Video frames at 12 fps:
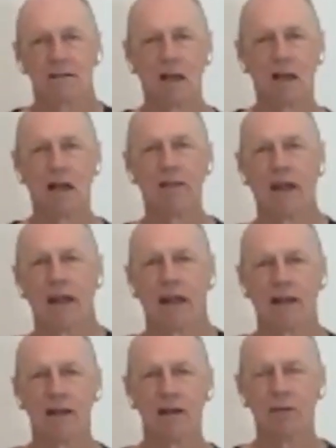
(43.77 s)
Slide that
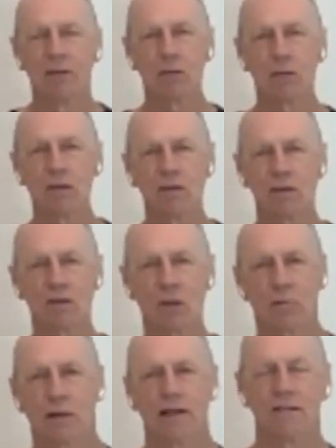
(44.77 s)
hand up between the
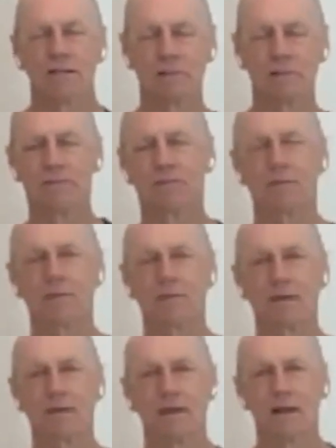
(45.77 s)
shoulder blades.
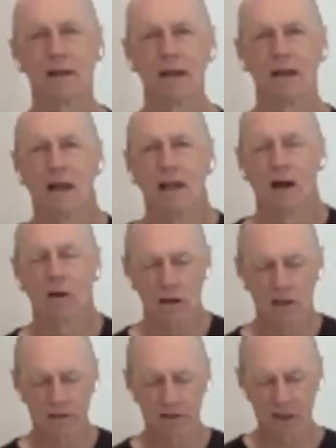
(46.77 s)
Now we're
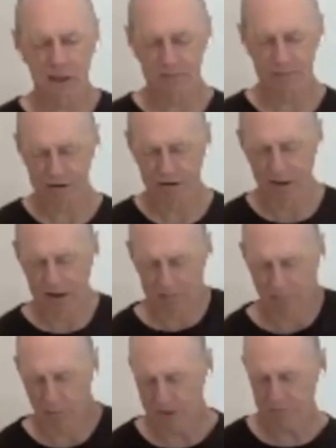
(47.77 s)
going to let the
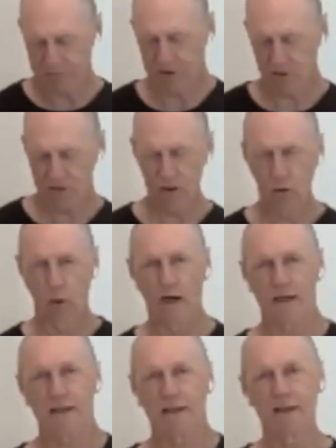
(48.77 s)
right fingers do the
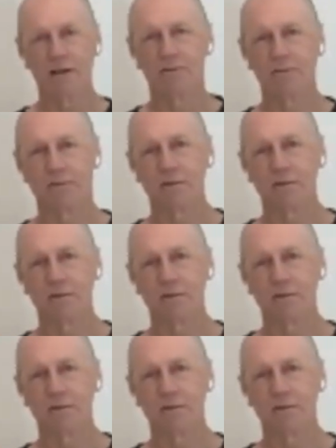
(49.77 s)
walking here.